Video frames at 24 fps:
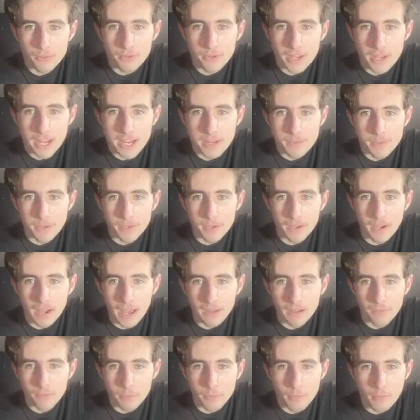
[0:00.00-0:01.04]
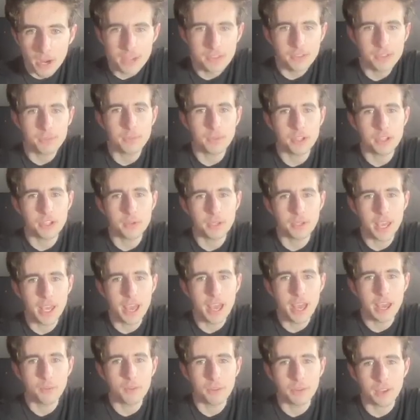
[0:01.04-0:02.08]
neighbor and remind them that you
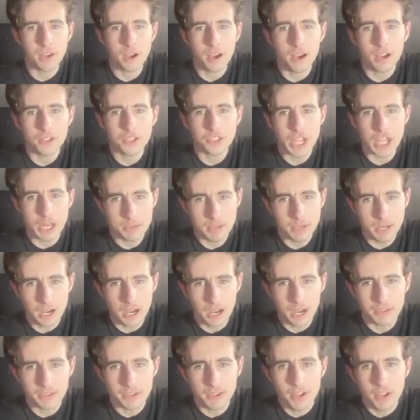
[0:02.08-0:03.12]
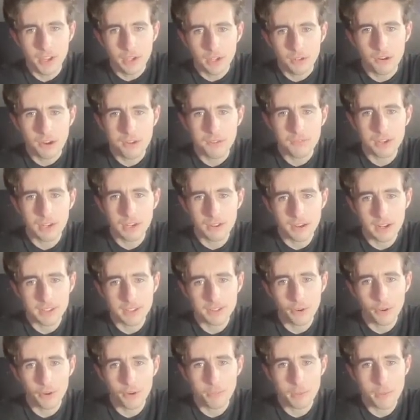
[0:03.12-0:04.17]
care with a heart-shaped heart or even a
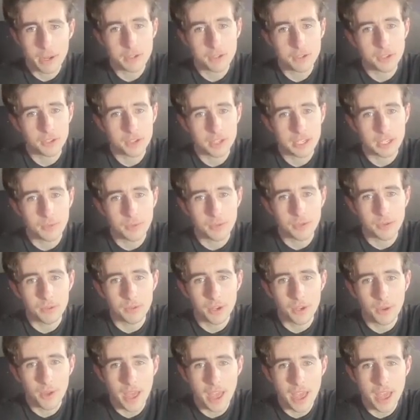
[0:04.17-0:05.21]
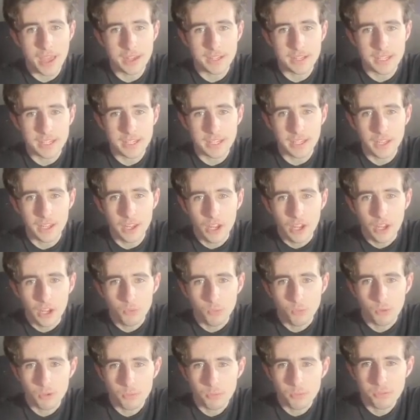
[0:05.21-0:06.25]
nice homemade cookie. We all know Eddie
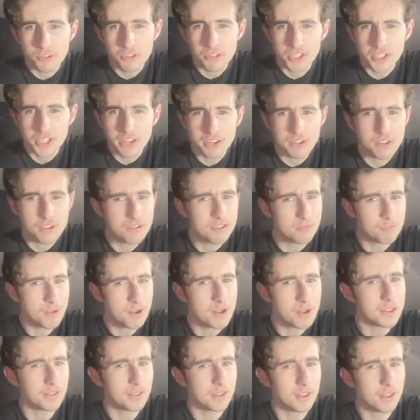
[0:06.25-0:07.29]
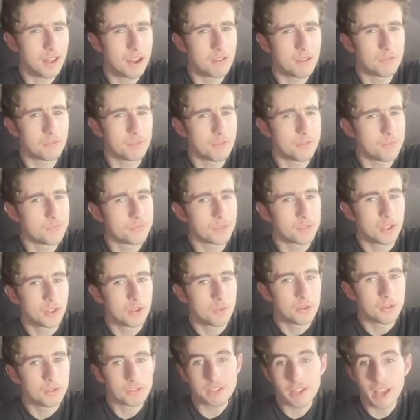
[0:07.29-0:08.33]
would appreciate you spreading the love.
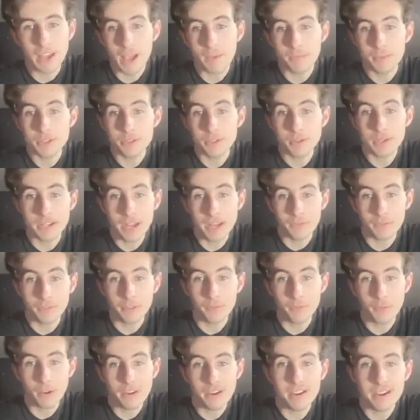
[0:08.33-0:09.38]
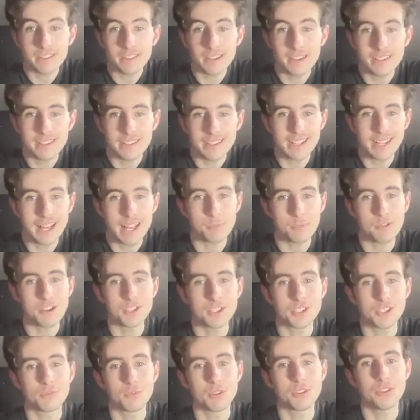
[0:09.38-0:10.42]
We're also happy to announce a very exciting
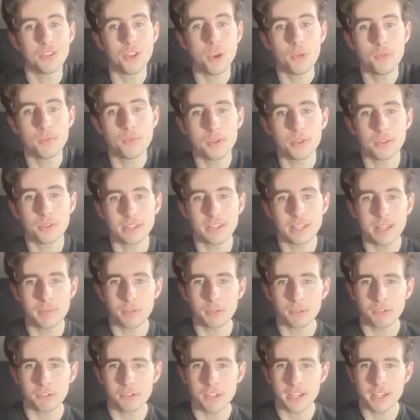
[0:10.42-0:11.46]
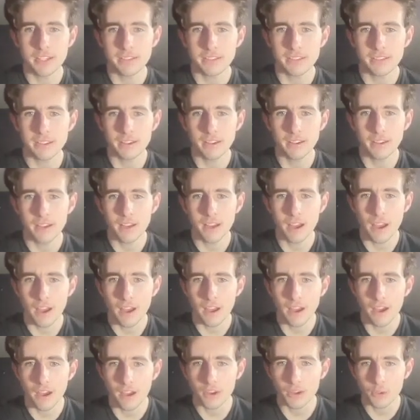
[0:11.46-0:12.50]
collaboration with known museum creator
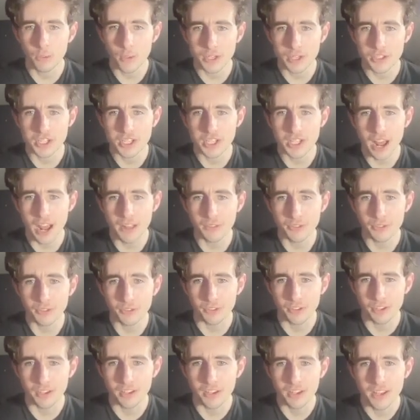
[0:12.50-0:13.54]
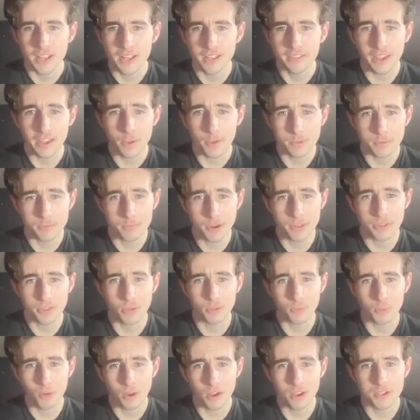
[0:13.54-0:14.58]
uh, Question Answerer to help spread
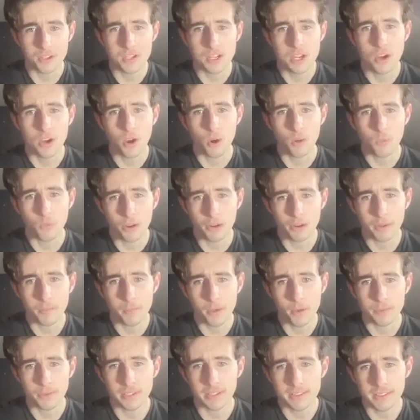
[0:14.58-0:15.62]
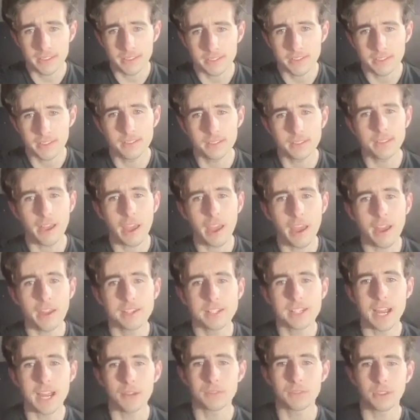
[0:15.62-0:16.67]
the word of Welcome Home's existence.
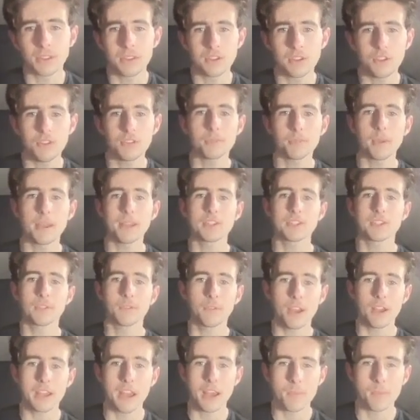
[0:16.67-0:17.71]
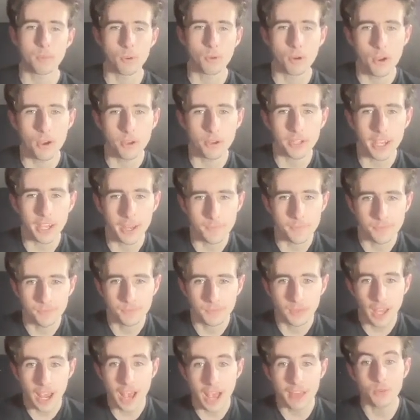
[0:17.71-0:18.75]
Head down to the news page to find out more. Okay.
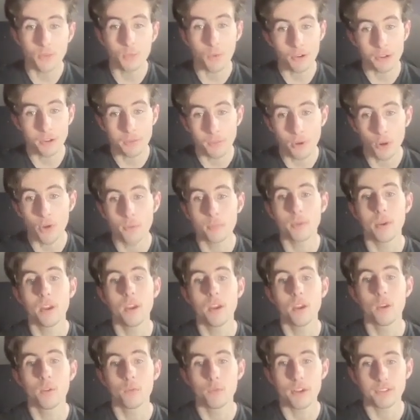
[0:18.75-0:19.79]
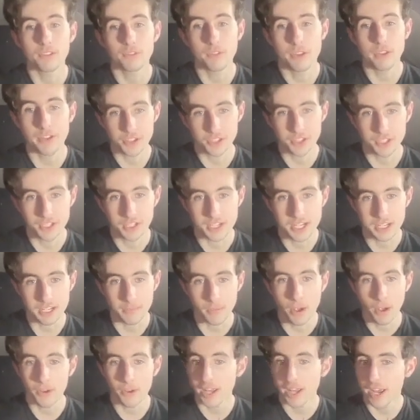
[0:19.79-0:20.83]
And the Welcome Home restoration
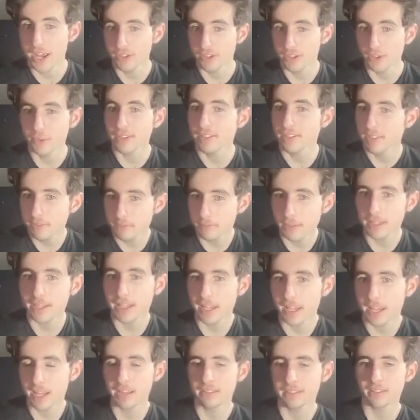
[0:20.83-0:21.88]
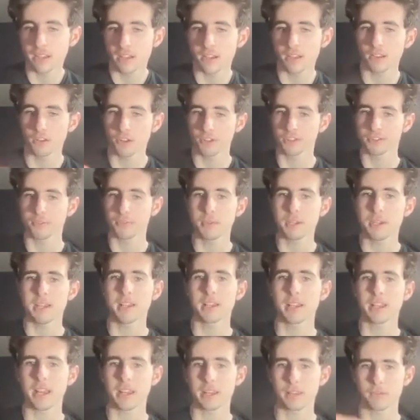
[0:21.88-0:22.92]
team. Okay, so it seems like it is kind of lost
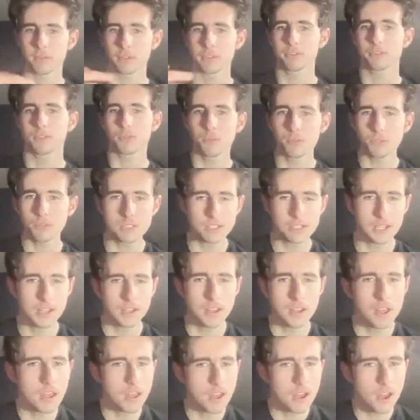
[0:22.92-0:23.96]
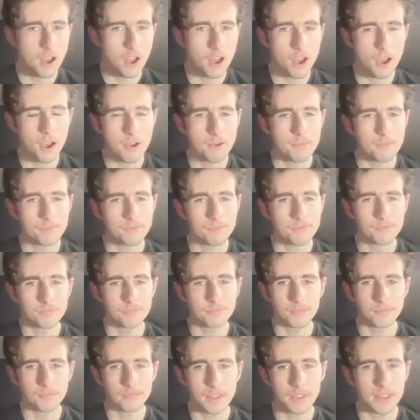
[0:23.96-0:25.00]
media getting restored. Um,
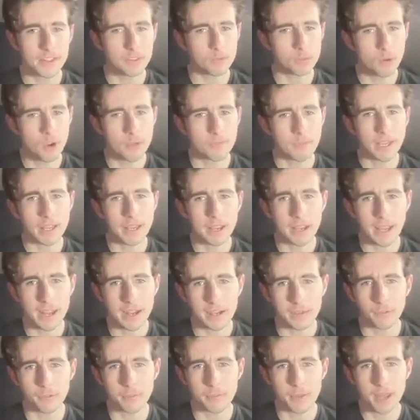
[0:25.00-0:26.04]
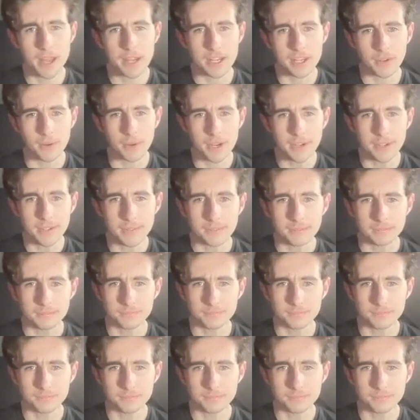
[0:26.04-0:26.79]
that's what I'm get getting from it anyway.